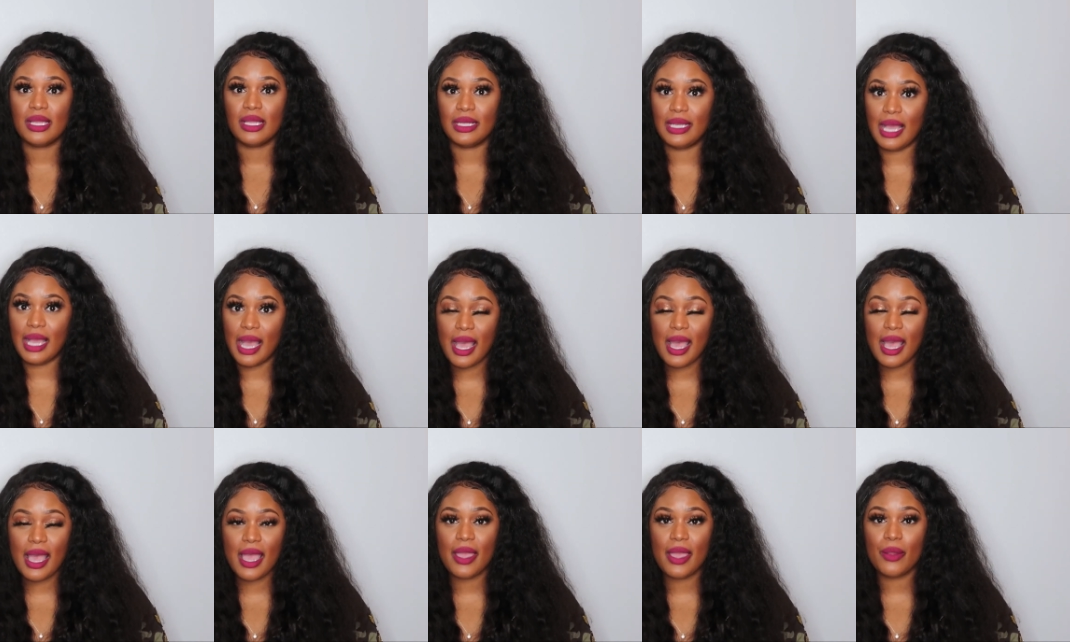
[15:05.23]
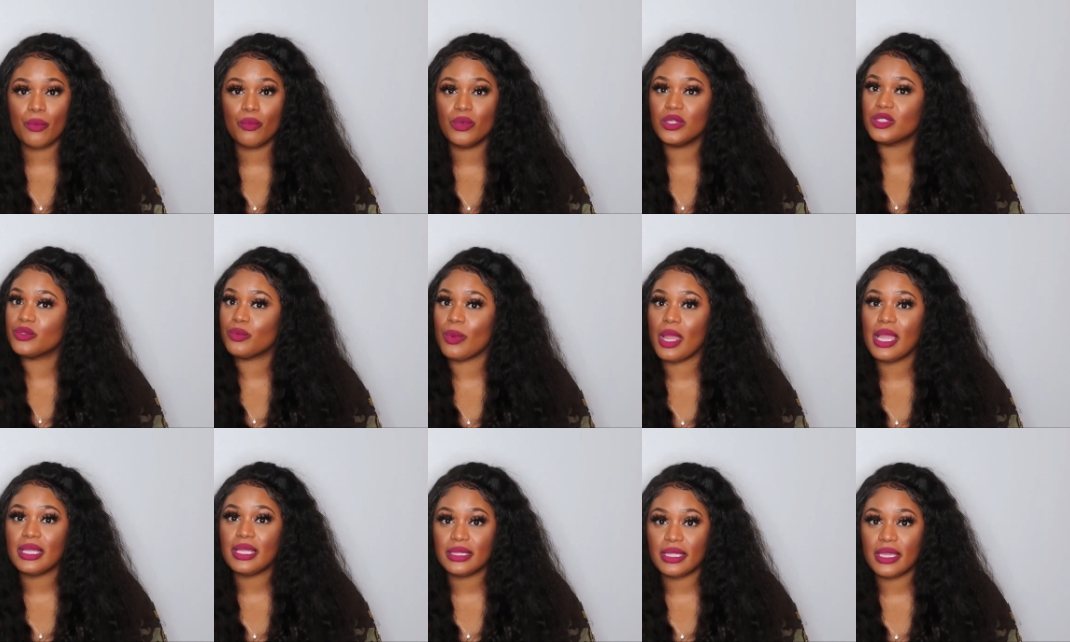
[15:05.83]
God was
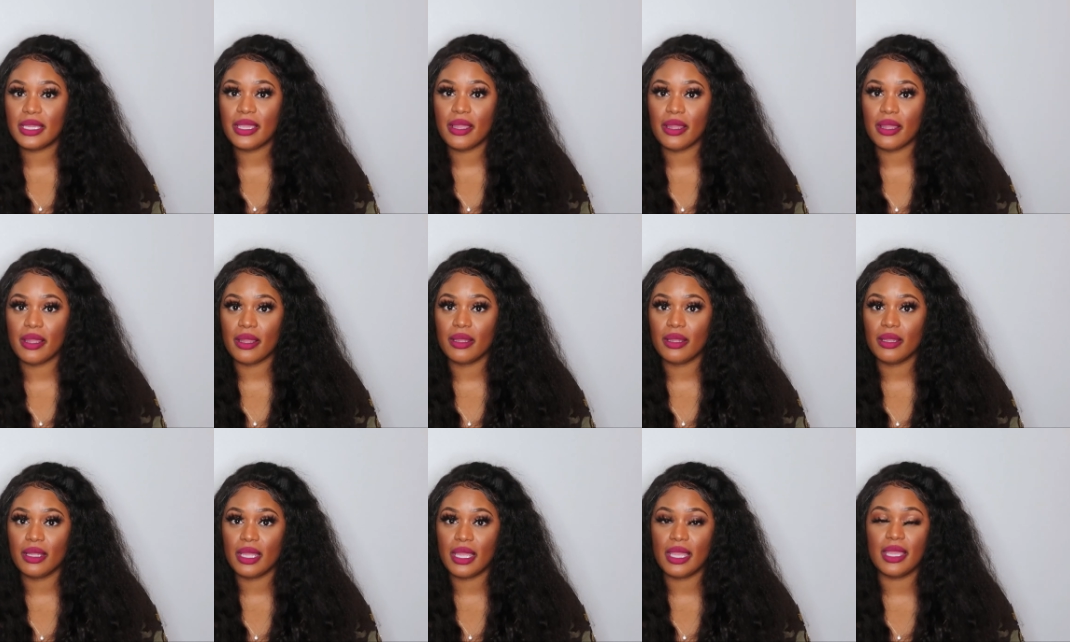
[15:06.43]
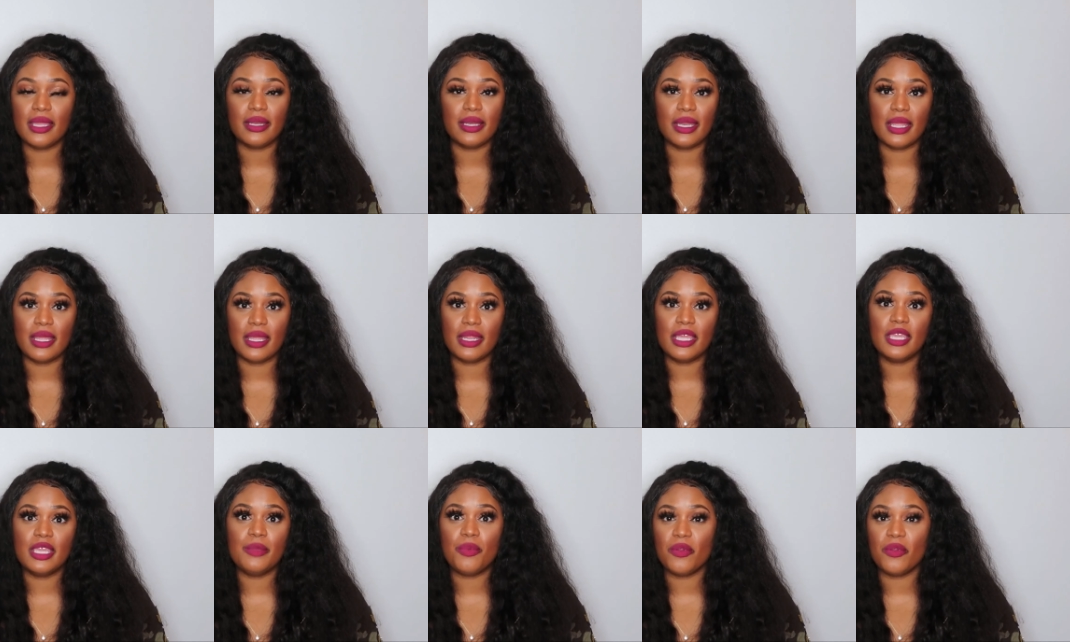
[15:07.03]
right there,
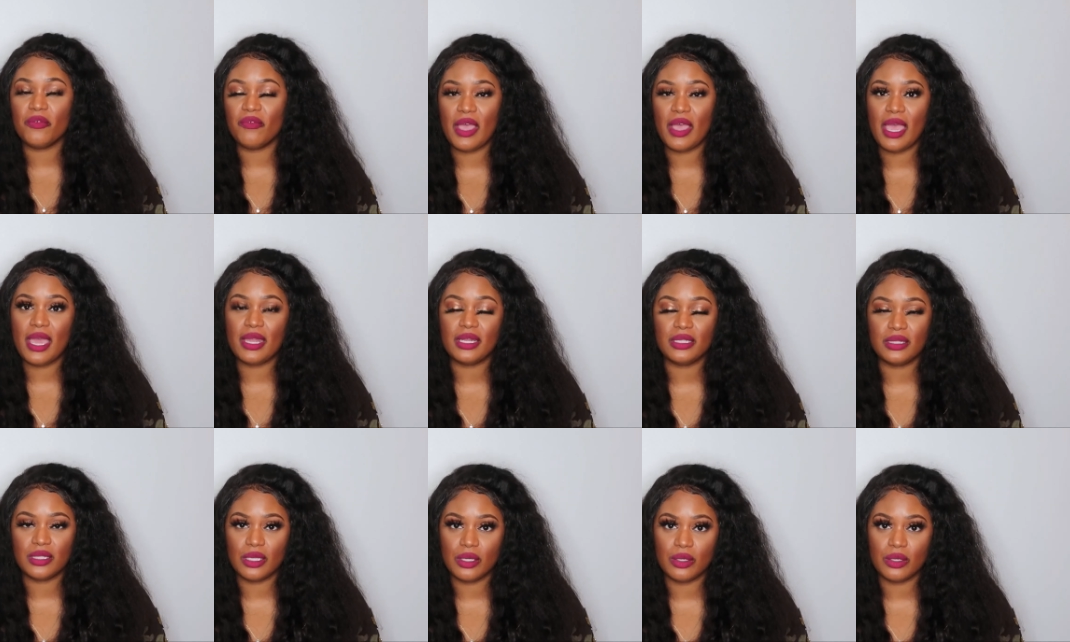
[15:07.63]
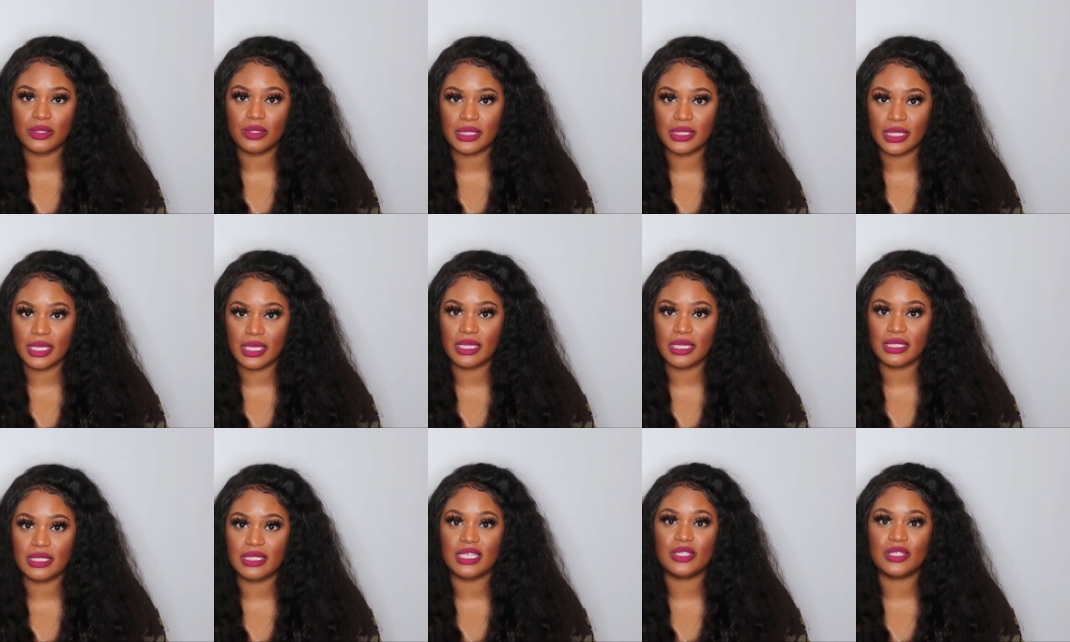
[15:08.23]
and he provided those things.